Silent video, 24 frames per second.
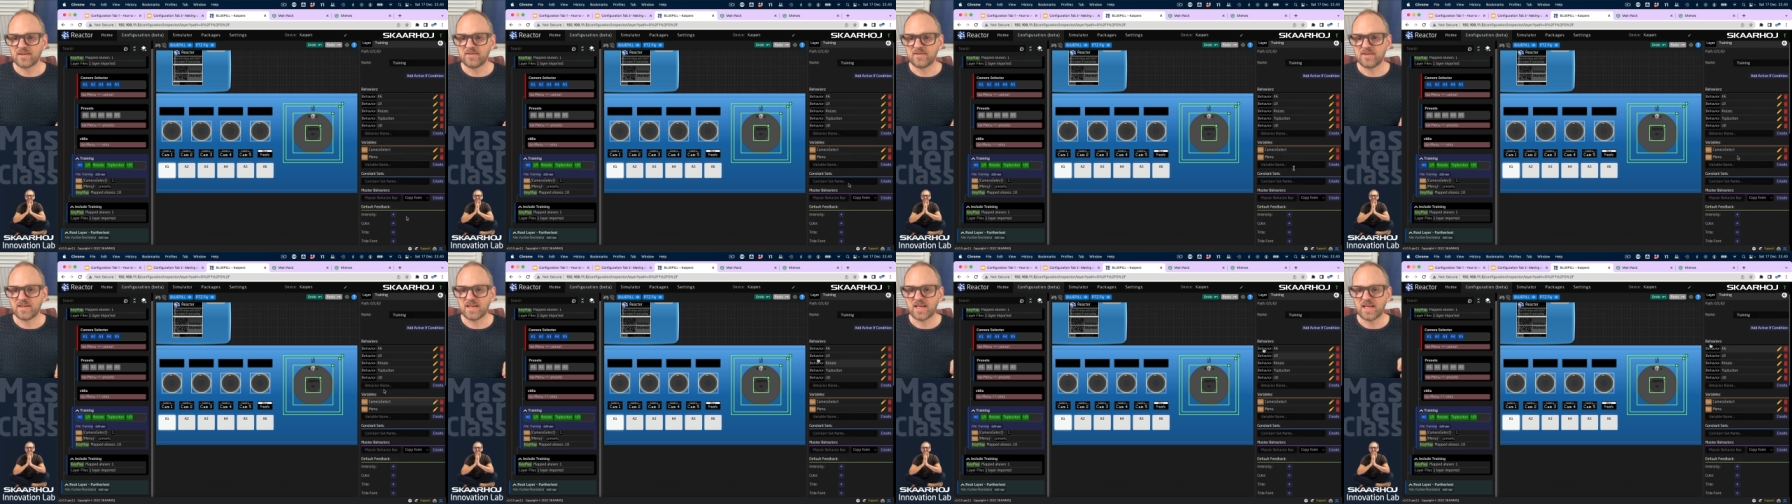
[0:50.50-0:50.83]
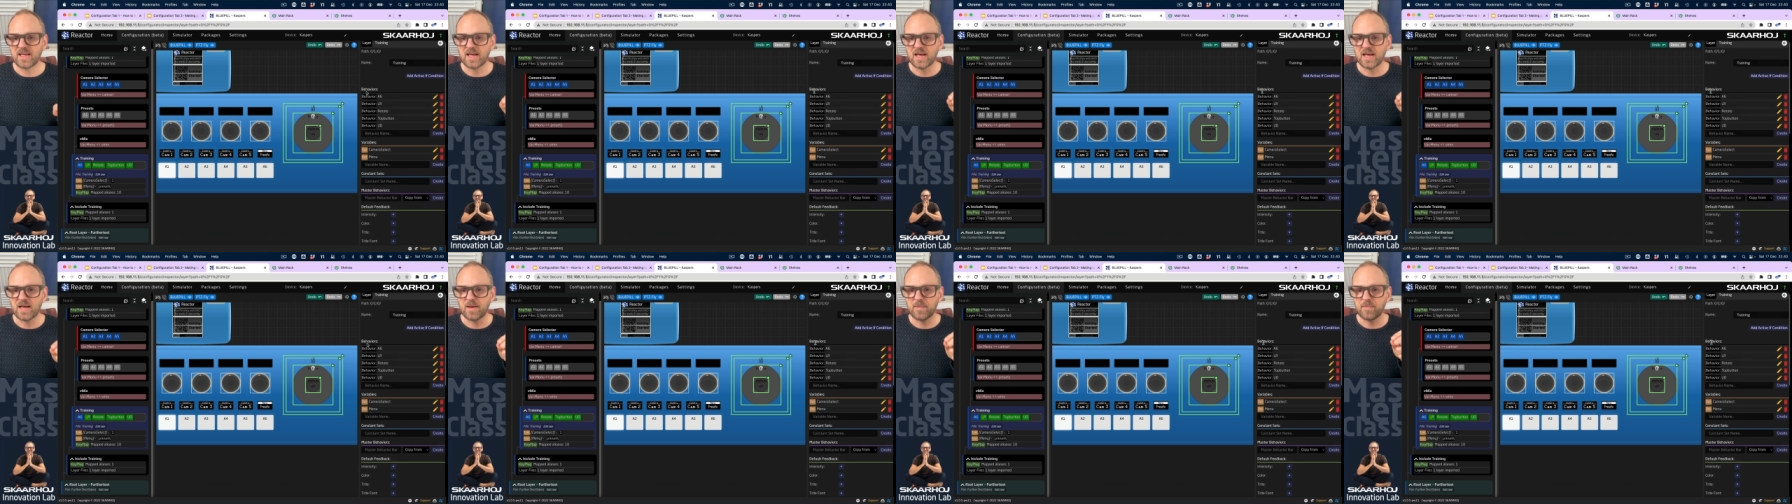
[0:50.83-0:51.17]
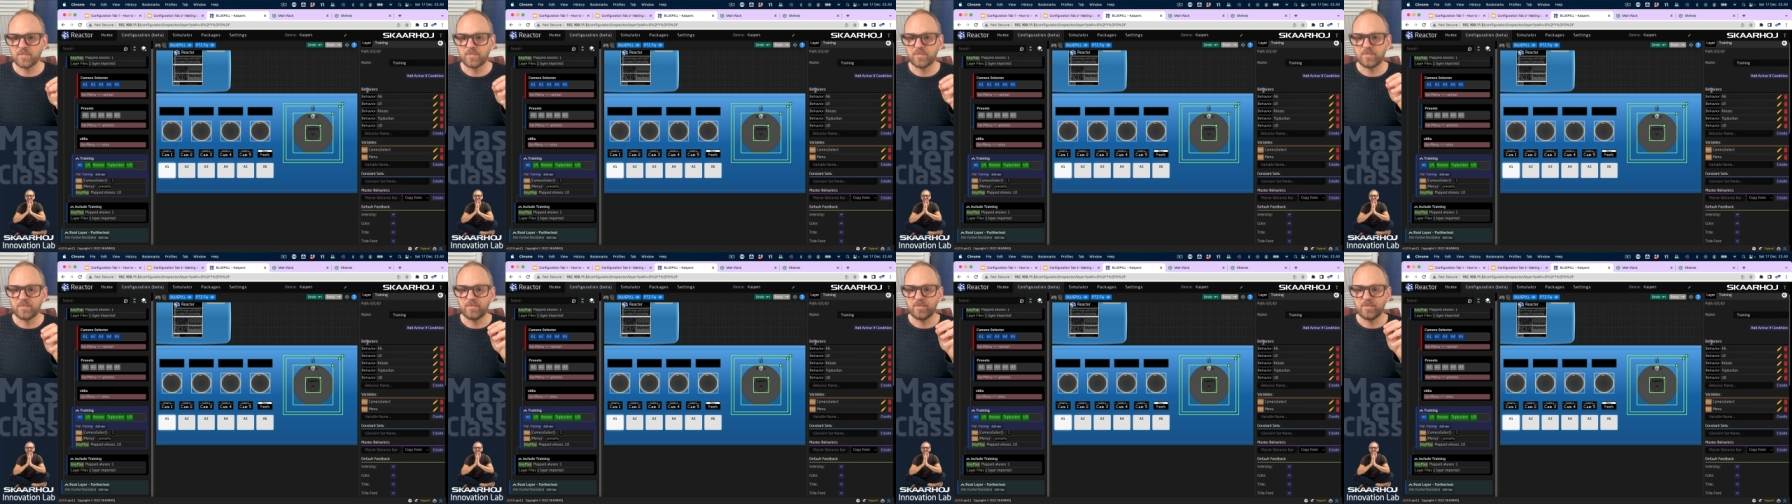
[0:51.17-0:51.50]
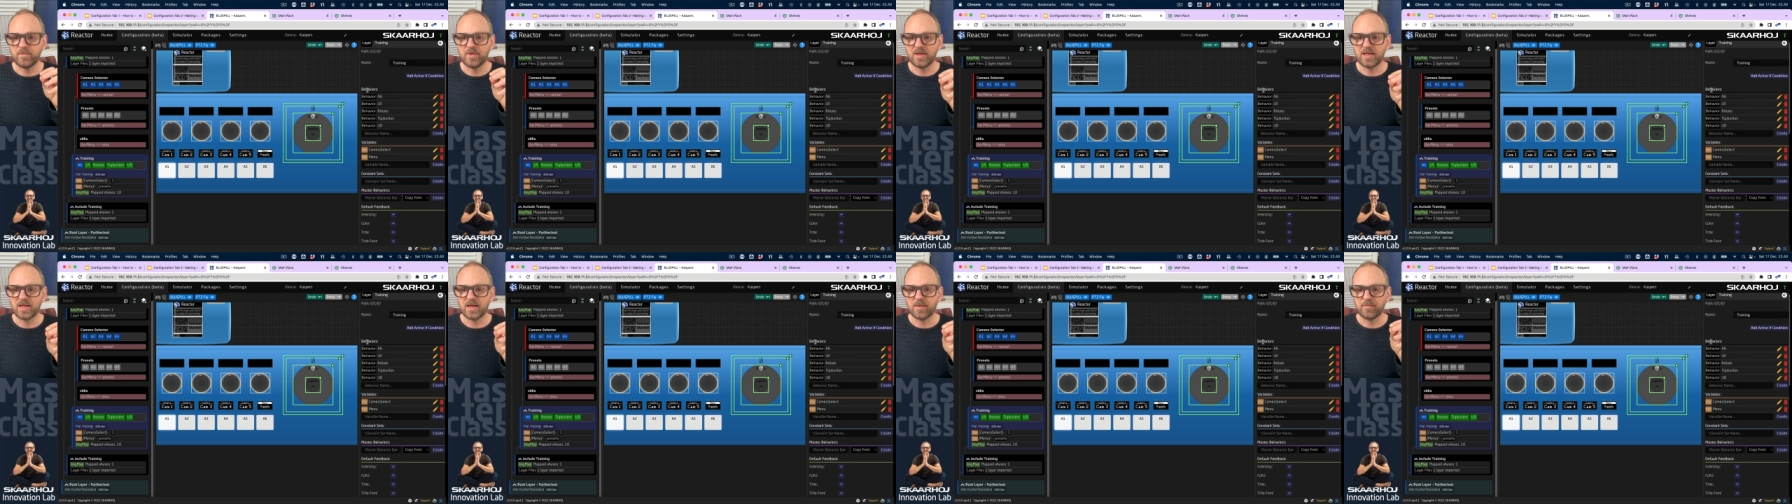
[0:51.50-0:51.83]
the uh,
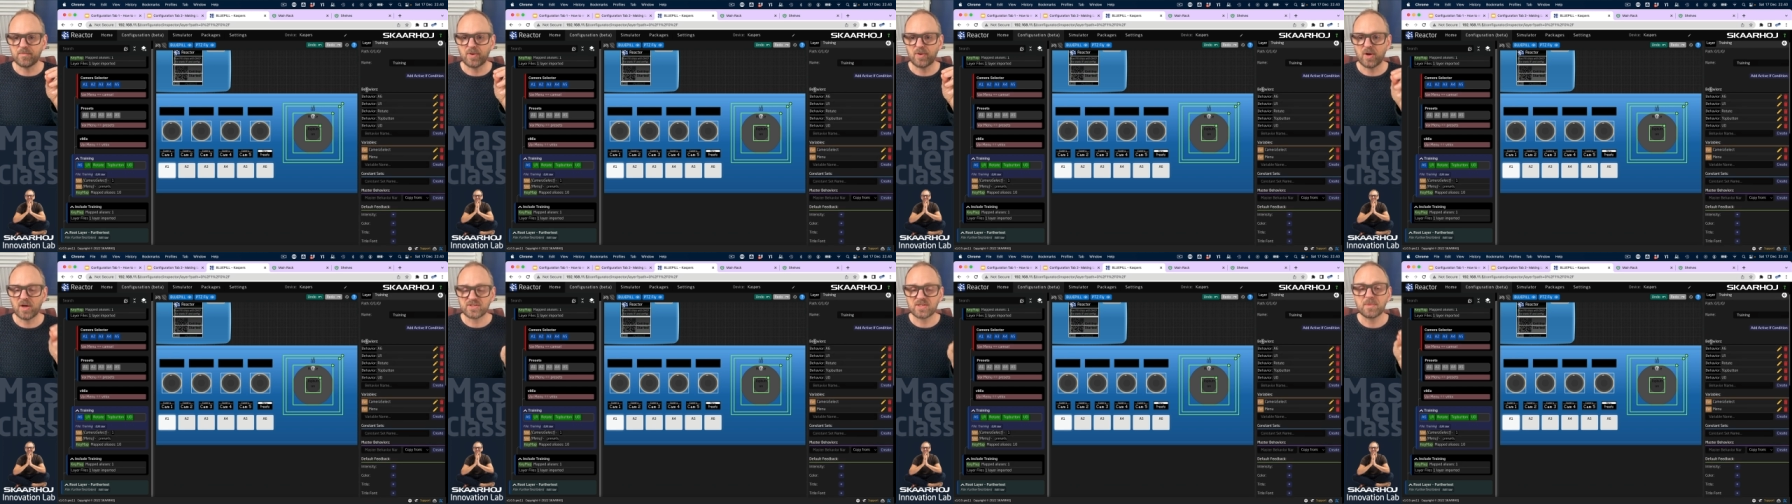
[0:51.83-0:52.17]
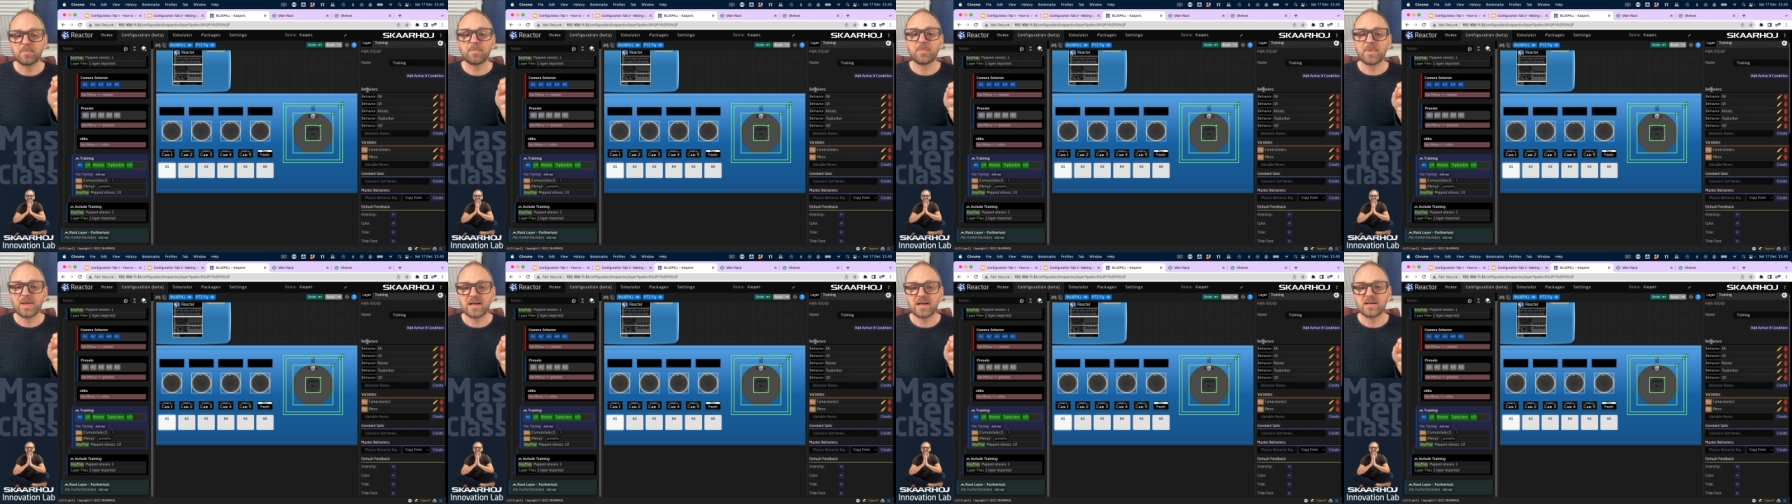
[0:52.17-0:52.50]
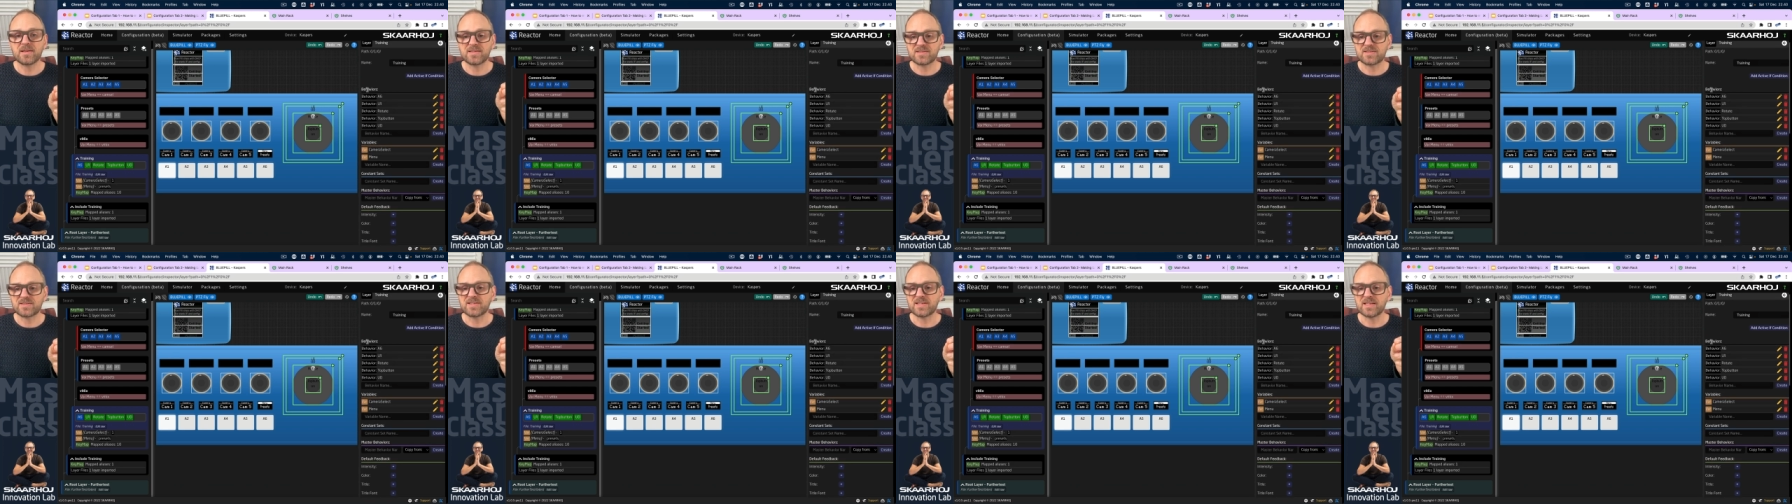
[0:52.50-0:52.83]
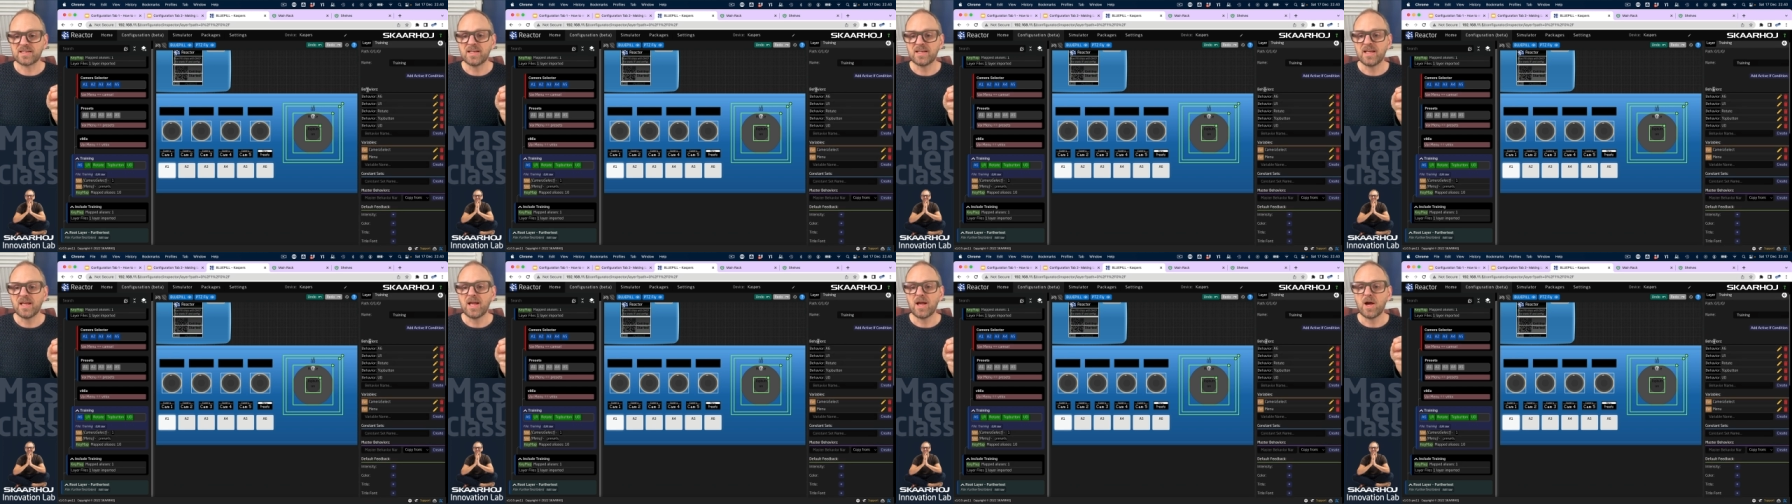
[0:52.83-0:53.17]

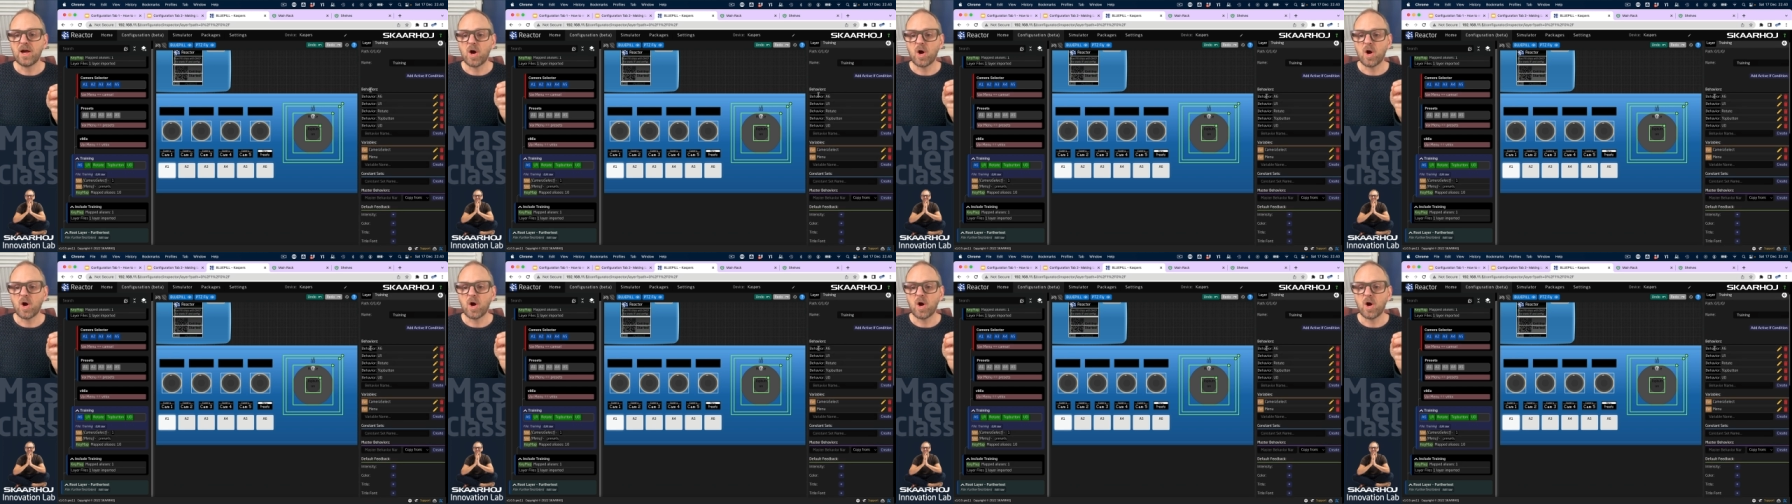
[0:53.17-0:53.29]
possibility